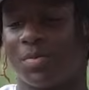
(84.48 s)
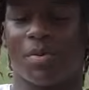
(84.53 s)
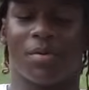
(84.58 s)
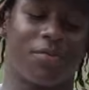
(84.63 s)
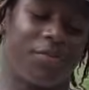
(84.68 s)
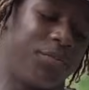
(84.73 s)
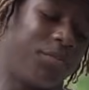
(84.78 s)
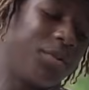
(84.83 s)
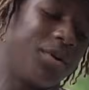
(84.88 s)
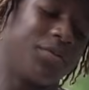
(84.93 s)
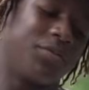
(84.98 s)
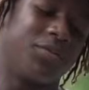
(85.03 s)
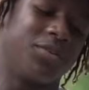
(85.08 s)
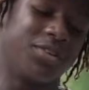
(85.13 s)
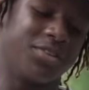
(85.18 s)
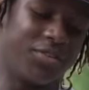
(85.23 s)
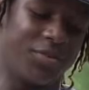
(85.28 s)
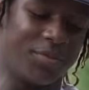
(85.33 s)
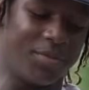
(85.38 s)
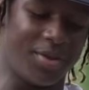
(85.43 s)
a
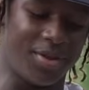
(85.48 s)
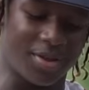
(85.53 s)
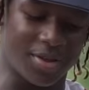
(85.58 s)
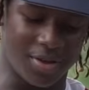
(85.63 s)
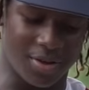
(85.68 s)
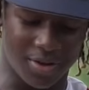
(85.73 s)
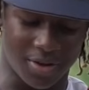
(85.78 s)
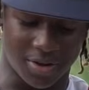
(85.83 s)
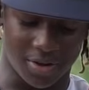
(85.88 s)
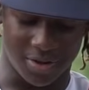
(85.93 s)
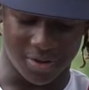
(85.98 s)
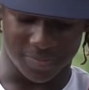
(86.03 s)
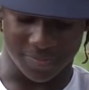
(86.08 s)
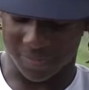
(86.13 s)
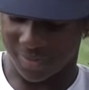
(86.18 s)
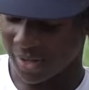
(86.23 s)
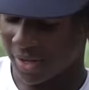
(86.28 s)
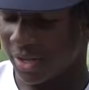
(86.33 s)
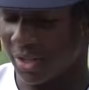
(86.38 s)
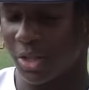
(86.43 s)
preference for me. Uh,
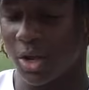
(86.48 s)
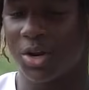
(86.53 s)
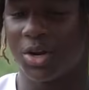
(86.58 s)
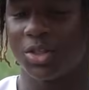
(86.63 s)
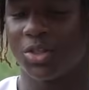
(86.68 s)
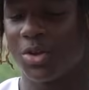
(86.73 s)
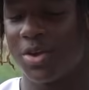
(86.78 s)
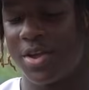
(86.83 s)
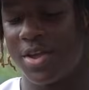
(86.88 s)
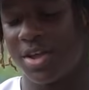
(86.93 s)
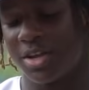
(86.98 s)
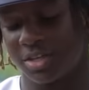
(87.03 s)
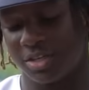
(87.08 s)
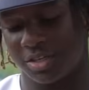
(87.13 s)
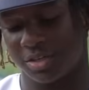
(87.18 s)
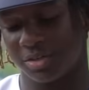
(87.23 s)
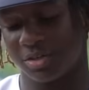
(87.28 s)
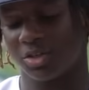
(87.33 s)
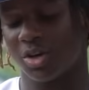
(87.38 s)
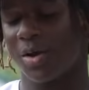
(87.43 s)
thirty-three
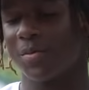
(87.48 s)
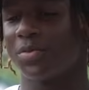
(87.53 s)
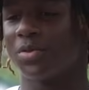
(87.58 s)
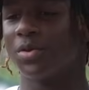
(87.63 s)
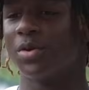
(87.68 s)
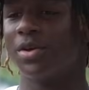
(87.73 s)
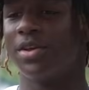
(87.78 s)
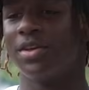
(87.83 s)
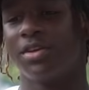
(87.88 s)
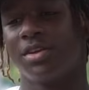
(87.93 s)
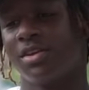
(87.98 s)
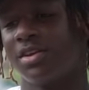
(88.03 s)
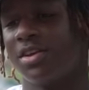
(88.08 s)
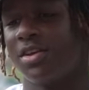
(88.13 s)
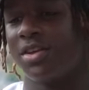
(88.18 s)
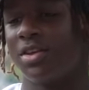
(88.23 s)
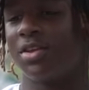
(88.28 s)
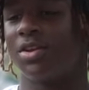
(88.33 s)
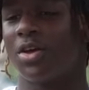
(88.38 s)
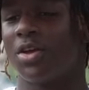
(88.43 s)
inch drop three.
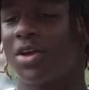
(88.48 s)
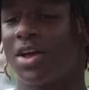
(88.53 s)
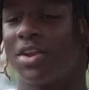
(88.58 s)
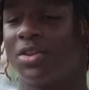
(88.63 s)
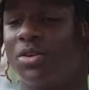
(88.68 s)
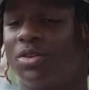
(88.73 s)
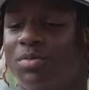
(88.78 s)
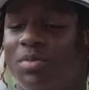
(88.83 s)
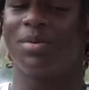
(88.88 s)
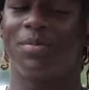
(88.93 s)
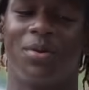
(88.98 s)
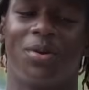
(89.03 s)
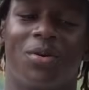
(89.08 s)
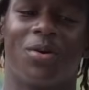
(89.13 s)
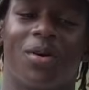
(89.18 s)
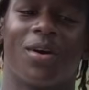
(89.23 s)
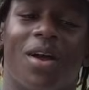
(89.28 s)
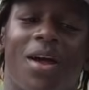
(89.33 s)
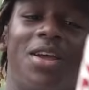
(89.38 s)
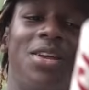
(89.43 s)
You know you gotta use B B
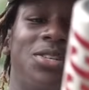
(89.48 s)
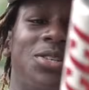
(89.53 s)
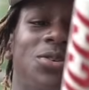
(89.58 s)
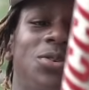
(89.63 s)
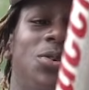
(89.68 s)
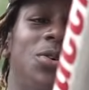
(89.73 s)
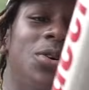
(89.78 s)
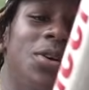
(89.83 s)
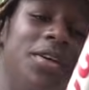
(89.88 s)
in high school,